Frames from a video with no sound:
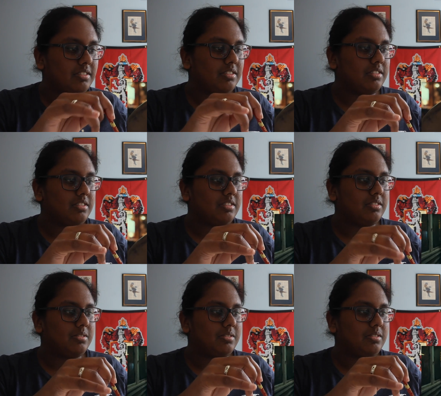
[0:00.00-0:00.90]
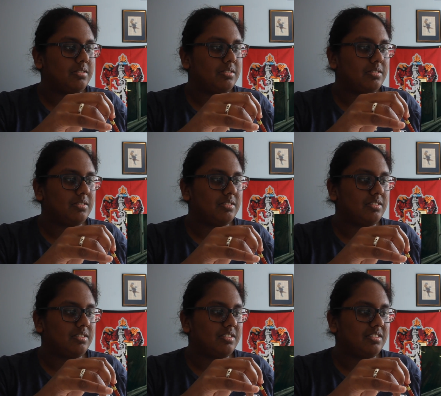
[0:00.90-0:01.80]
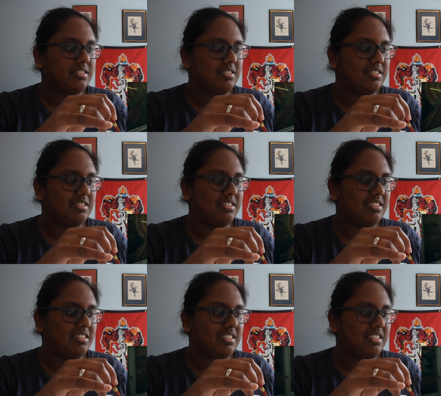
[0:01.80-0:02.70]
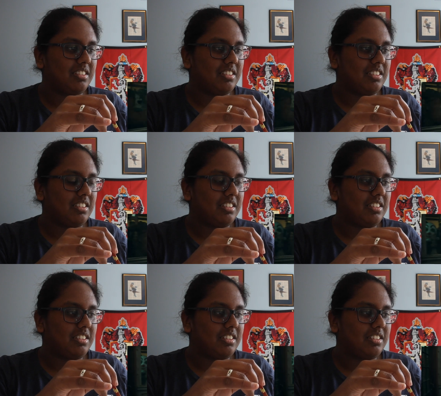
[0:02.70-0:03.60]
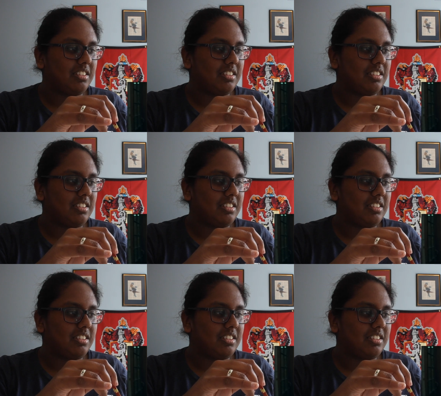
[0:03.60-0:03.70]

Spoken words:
Nothing is said.